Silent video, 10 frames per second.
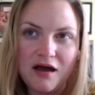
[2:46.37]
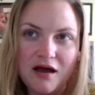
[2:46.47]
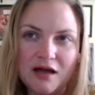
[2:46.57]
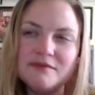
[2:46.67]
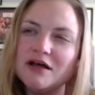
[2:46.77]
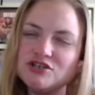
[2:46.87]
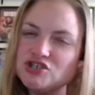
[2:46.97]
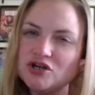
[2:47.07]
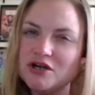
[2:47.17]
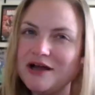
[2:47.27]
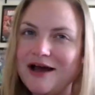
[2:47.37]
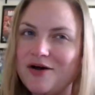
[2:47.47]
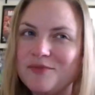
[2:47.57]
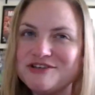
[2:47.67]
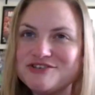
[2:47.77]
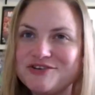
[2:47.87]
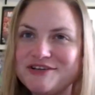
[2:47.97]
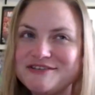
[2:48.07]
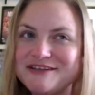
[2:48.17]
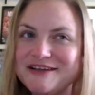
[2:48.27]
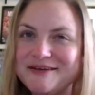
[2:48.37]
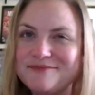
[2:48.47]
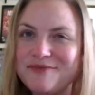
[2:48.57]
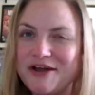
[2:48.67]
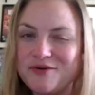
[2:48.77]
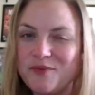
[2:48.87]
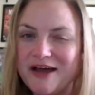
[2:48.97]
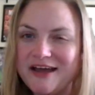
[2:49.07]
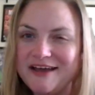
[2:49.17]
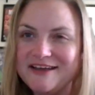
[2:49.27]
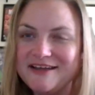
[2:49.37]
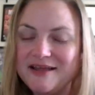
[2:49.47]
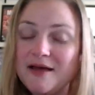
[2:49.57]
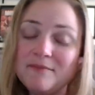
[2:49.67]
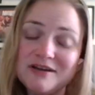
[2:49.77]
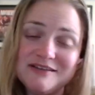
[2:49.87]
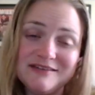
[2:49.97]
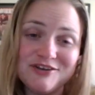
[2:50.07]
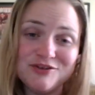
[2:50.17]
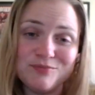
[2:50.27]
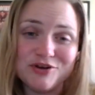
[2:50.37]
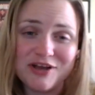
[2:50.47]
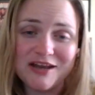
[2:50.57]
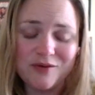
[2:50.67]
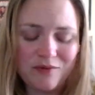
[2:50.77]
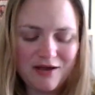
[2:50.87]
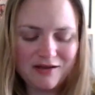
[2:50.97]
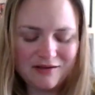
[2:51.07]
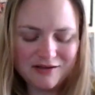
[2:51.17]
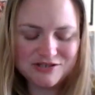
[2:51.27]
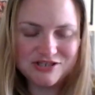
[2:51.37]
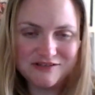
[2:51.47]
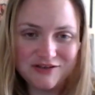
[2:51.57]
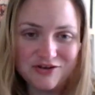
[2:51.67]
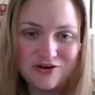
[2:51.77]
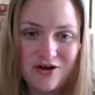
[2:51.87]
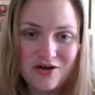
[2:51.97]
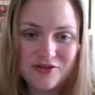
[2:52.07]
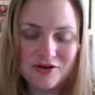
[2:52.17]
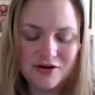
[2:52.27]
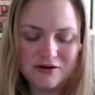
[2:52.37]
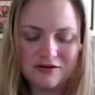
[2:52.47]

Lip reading: I'm not sure how much good it did him right away, but it's a good book anyway, and she's a good author.